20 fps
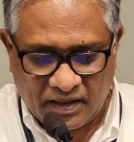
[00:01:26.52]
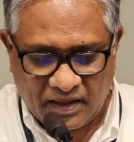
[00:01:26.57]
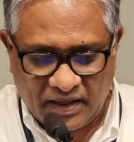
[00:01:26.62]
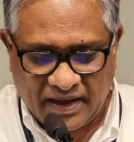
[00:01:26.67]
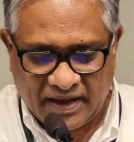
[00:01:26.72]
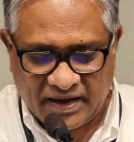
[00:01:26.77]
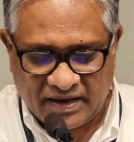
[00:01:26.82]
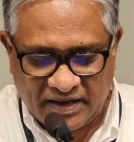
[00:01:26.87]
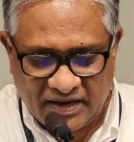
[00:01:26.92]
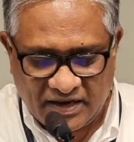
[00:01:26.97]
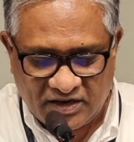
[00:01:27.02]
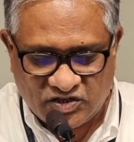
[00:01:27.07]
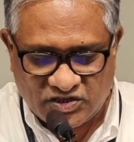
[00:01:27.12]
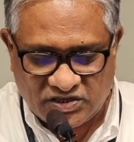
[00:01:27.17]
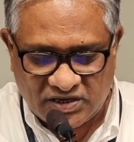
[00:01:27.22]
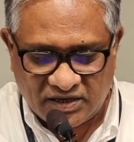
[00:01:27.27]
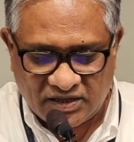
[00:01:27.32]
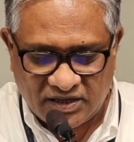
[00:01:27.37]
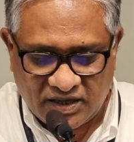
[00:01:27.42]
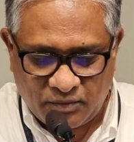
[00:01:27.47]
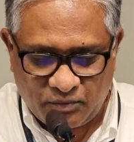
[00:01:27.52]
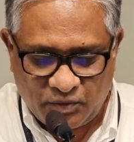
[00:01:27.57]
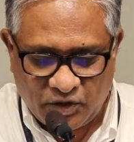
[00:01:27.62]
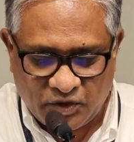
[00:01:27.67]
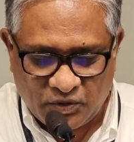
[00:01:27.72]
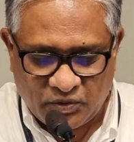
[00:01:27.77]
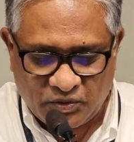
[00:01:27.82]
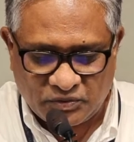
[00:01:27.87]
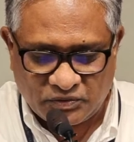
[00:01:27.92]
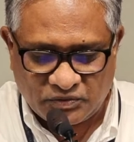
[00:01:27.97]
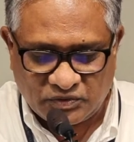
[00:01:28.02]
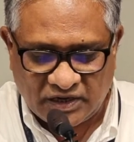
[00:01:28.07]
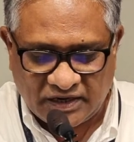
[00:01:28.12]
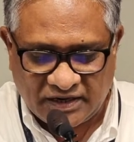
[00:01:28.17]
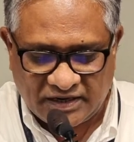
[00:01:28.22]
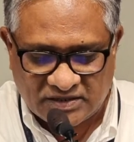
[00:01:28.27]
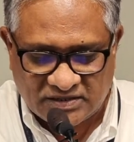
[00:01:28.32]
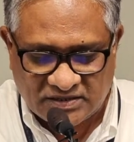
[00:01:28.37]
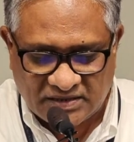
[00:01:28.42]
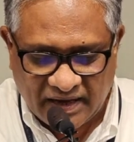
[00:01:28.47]
and he shall give you the
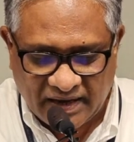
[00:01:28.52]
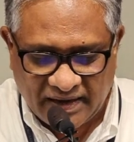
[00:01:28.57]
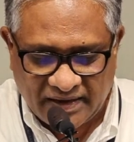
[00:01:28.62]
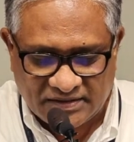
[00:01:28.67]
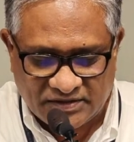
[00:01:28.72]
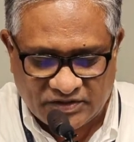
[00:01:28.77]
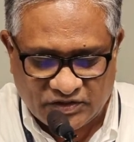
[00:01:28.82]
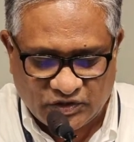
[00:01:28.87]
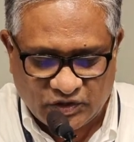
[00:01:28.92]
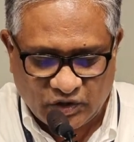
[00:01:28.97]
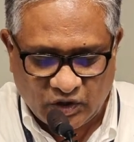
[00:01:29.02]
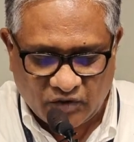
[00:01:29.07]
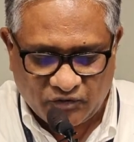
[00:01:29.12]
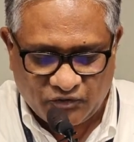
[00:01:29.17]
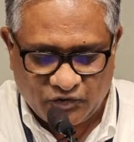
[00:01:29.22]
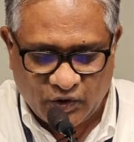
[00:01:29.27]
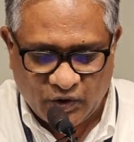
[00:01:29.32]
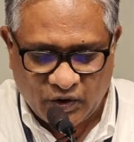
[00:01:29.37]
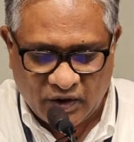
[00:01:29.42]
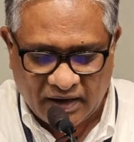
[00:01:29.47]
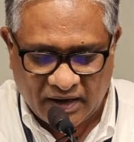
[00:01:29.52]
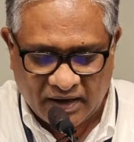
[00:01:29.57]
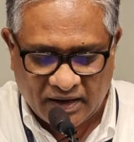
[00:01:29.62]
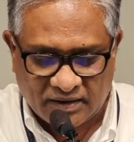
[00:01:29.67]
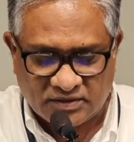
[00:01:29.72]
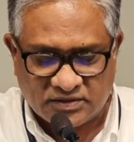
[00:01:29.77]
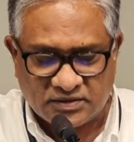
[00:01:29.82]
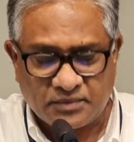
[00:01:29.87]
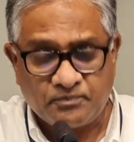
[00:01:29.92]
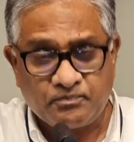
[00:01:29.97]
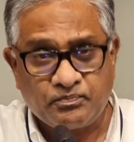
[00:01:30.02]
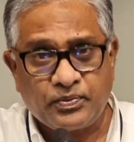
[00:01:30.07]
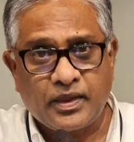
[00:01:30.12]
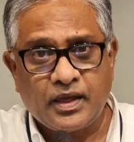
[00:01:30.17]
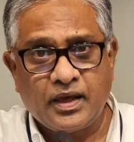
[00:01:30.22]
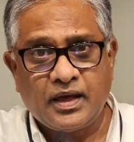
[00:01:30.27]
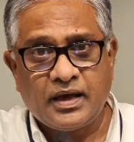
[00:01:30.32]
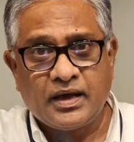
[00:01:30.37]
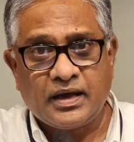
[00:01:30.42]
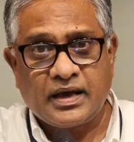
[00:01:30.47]
desires of your heart.
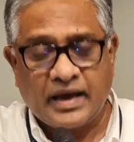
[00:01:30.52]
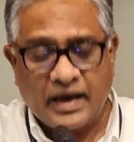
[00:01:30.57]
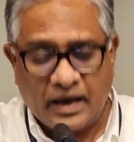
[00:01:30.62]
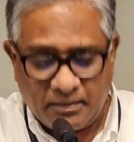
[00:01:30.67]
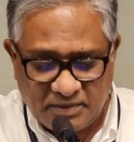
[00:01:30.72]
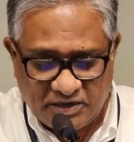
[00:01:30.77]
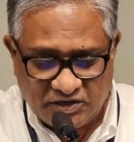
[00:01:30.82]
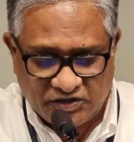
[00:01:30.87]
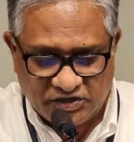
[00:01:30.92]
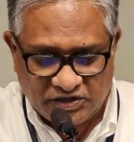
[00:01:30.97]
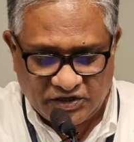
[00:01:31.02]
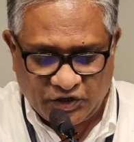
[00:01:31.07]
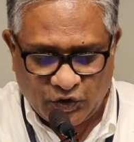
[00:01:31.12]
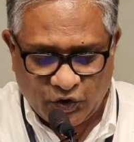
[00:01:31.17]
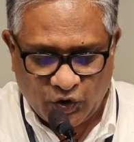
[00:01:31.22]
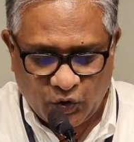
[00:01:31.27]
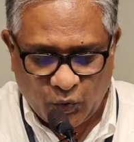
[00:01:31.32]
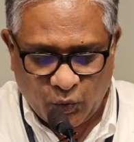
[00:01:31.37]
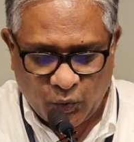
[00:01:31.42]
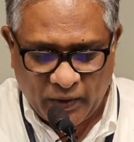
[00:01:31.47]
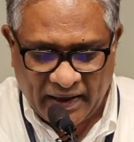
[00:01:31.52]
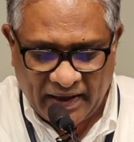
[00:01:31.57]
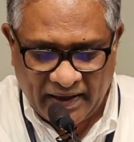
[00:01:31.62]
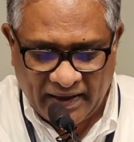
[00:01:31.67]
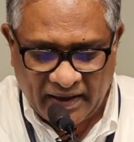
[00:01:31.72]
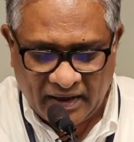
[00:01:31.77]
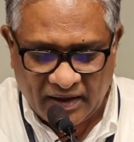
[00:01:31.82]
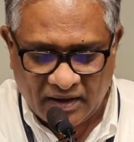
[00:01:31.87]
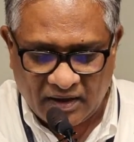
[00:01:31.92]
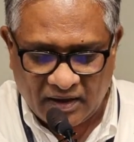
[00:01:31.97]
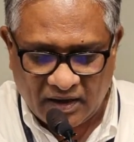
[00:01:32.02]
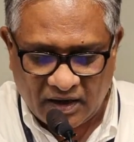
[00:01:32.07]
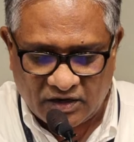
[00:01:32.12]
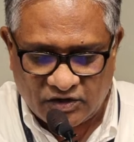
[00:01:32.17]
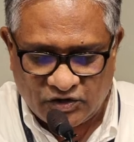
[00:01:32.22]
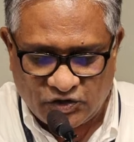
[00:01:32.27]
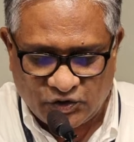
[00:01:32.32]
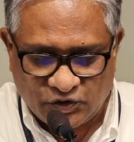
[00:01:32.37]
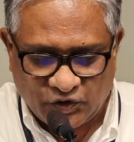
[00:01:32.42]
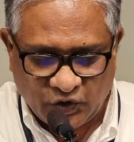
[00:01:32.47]
Commit your way
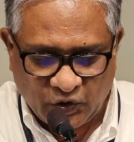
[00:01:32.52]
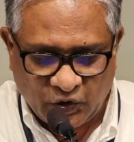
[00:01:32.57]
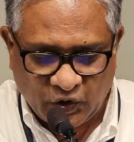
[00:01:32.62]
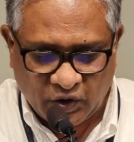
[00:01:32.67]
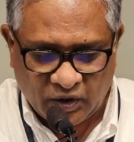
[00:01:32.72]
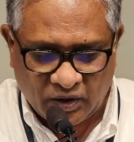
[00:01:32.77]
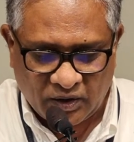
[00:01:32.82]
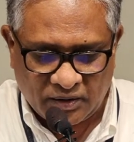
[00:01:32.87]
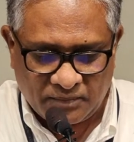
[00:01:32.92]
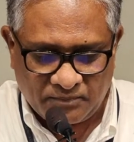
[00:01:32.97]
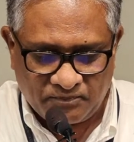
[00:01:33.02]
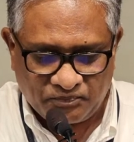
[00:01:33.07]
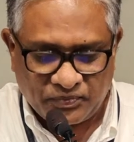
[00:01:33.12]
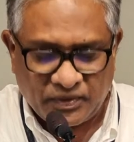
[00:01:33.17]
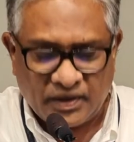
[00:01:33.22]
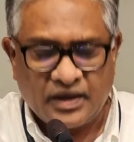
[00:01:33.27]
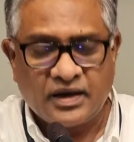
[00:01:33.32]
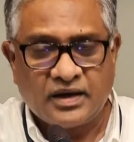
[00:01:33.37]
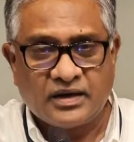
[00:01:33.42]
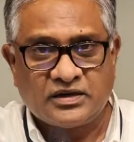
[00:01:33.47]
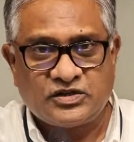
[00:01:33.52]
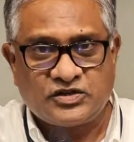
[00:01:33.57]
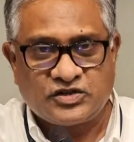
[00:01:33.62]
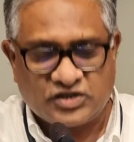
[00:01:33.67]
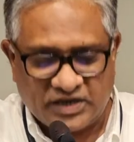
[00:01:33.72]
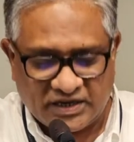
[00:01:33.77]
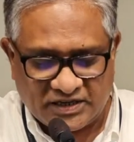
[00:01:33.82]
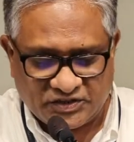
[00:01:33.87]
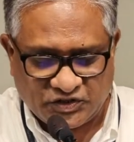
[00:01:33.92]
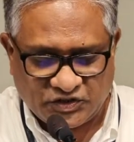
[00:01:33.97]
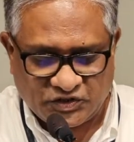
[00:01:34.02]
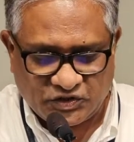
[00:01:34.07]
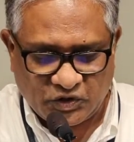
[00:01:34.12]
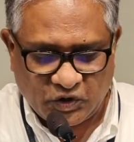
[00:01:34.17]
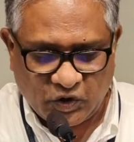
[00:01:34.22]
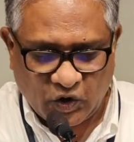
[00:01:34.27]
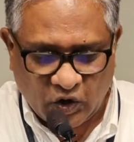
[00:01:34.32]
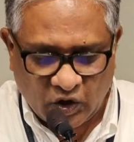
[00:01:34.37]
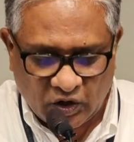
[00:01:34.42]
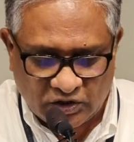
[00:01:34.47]
unto the Lord, trust
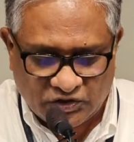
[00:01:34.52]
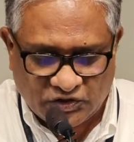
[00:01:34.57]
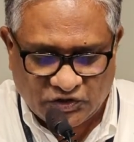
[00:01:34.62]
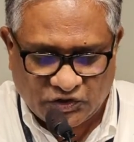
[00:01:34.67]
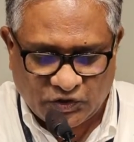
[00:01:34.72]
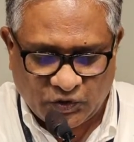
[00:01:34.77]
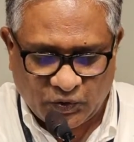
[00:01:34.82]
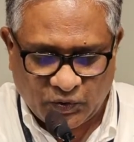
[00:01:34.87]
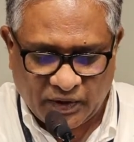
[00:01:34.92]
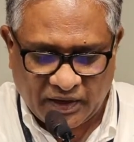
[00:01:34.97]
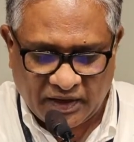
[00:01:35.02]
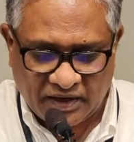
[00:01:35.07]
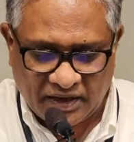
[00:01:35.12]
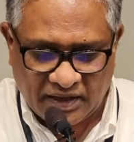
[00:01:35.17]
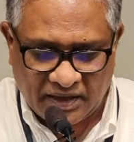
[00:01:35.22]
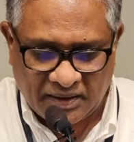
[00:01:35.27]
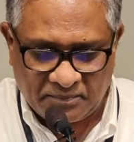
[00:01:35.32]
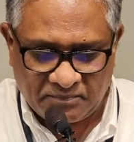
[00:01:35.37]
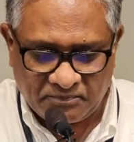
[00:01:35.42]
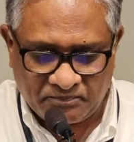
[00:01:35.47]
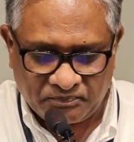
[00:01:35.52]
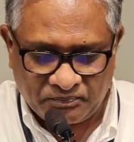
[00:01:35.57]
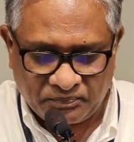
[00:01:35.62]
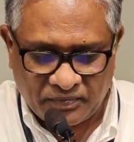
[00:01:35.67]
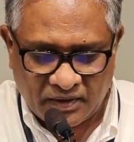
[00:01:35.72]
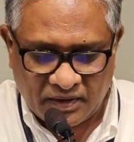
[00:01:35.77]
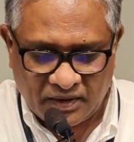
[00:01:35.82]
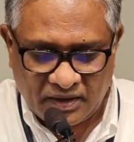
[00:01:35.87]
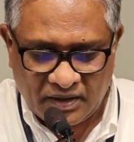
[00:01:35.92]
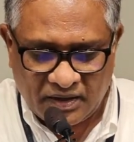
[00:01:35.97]
also in him,